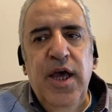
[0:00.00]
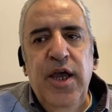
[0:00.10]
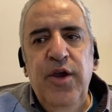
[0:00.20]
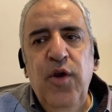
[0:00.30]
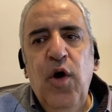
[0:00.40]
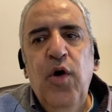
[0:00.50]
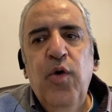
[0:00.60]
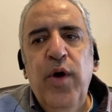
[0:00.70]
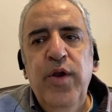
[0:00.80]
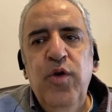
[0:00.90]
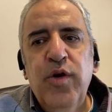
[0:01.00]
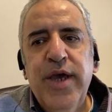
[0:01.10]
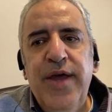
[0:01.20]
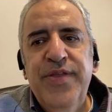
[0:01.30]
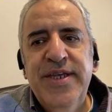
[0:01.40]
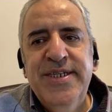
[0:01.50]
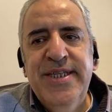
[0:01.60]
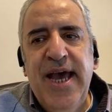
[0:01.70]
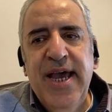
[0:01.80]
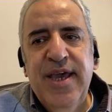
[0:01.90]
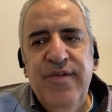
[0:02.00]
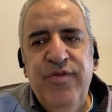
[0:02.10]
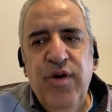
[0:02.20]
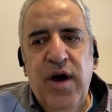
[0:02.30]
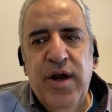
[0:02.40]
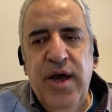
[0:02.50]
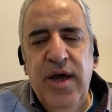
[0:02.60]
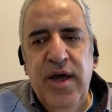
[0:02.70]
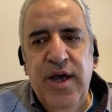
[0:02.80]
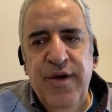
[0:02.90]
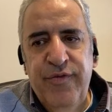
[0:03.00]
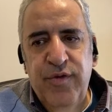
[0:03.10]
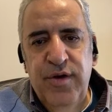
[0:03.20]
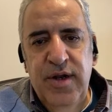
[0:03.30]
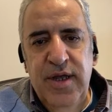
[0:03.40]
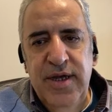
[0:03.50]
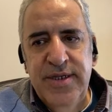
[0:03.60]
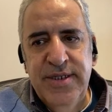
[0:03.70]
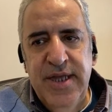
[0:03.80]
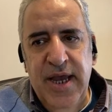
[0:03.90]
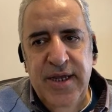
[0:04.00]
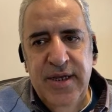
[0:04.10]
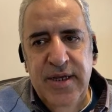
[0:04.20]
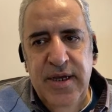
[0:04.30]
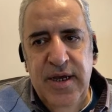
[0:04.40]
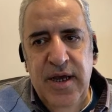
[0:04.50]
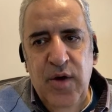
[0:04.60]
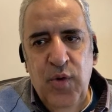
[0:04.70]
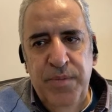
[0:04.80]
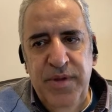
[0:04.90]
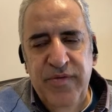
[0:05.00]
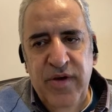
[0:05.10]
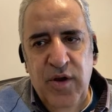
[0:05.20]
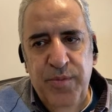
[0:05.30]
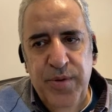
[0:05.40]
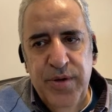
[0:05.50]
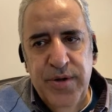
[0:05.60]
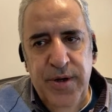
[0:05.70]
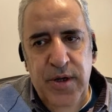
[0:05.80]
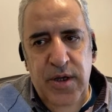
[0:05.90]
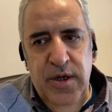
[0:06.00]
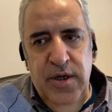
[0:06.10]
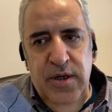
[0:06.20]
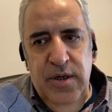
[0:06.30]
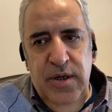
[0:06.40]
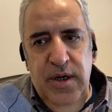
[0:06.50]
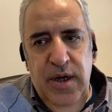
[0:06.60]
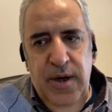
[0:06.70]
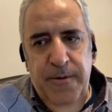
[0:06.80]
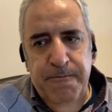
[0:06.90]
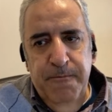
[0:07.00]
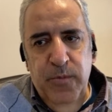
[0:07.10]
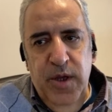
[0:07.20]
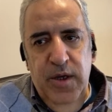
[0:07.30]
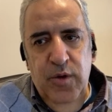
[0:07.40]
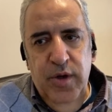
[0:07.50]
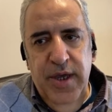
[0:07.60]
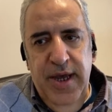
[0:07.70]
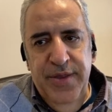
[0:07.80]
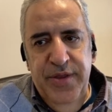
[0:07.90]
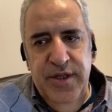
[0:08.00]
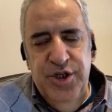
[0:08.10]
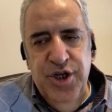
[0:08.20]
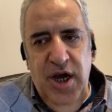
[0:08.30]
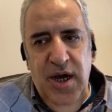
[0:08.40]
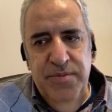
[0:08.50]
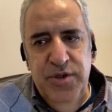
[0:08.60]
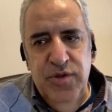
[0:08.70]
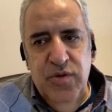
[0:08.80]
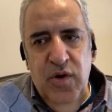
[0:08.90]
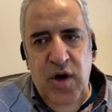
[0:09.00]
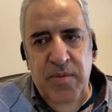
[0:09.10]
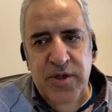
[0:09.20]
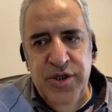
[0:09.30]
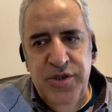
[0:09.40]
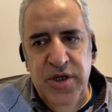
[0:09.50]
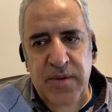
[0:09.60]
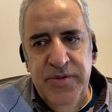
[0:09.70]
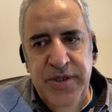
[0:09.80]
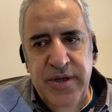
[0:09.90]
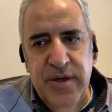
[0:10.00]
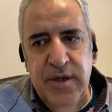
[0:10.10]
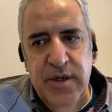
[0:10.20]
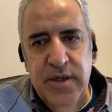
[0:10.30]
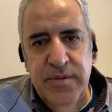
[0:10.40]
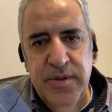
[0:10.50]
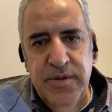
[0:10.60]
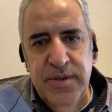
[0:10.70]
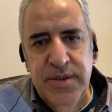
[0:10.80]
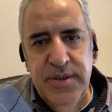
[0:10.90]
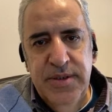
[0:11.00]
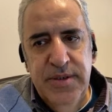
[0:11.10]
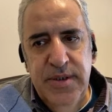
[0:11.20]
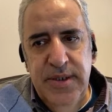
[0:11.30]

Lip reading: when you look at the stack, if you are a full stack web developer, um, look at the jobs, how much jobs there are, because